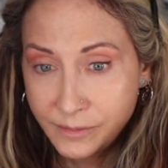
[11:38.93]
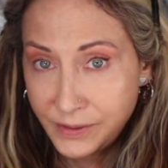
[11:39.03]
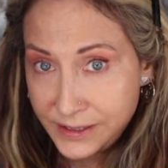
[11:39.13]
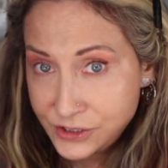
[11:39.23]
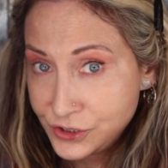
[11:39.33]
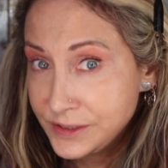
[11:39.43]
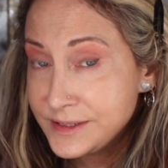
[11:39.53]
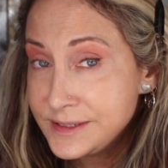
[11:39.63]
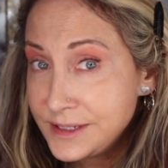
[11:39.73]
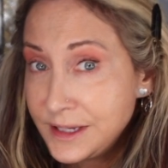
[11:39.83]
But as you can
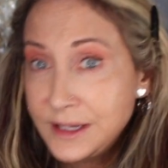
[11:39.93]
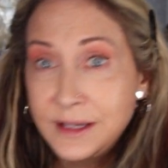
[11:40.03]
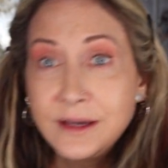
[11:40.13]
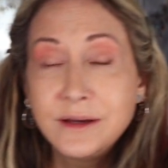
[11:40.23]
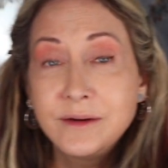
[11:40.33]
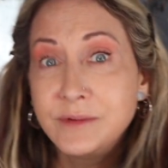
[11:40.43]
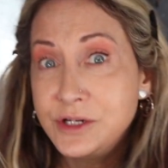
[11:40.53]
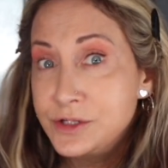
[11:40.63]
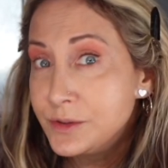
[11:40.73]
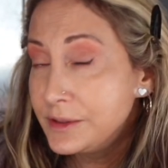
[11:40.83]
see, when
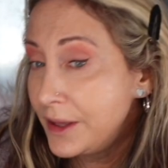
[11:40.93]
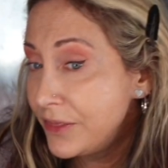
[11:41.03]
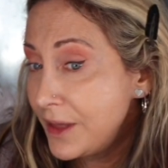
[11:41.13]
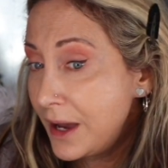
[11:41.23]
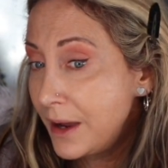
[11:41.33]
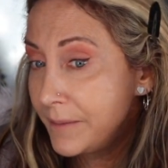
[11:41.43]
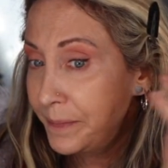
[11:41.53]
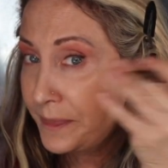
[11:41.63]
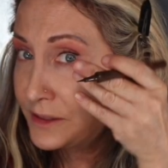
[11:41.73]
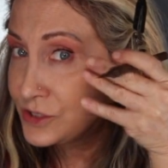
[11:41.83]
you do it like that,
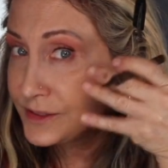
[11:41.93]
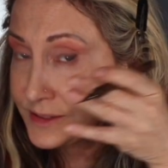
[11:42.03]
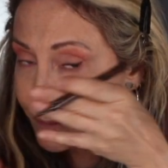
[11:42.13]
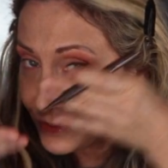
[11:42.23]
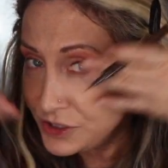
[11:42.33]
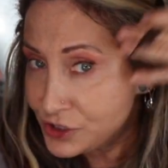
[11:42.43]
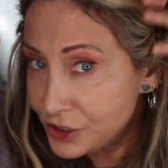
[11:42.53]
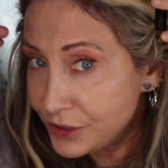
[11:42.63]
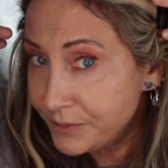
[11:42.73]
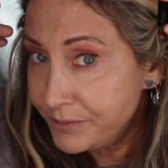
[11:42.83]
it brings
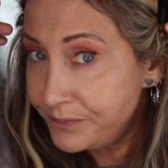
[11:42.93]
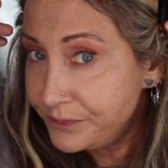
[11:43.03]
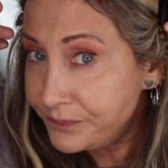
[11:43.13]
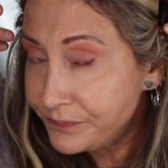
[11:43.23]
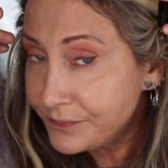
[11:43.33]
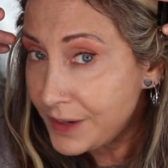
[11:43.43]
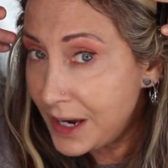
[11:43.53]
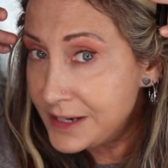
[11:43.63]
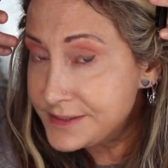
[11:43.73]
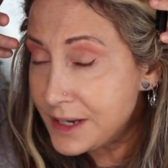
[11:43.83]
your
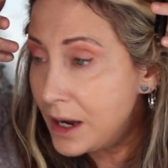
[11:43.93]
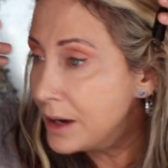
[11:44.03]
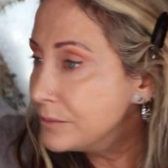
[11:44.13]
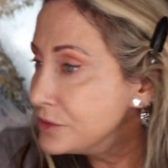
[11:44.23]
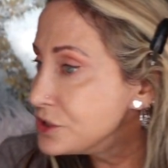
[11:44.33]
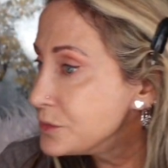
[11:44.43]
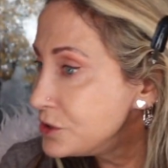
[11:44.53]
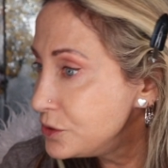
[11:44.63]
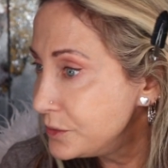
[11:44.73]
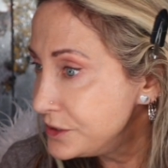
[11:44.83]
eyes up, which is
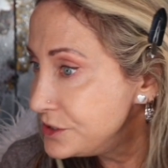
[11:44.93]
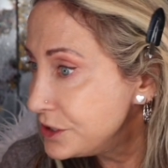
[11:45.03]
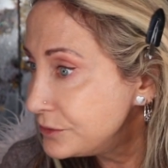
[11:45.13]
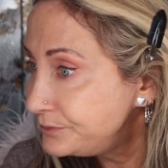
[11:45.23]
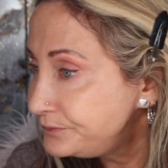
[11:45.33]
what you want to do.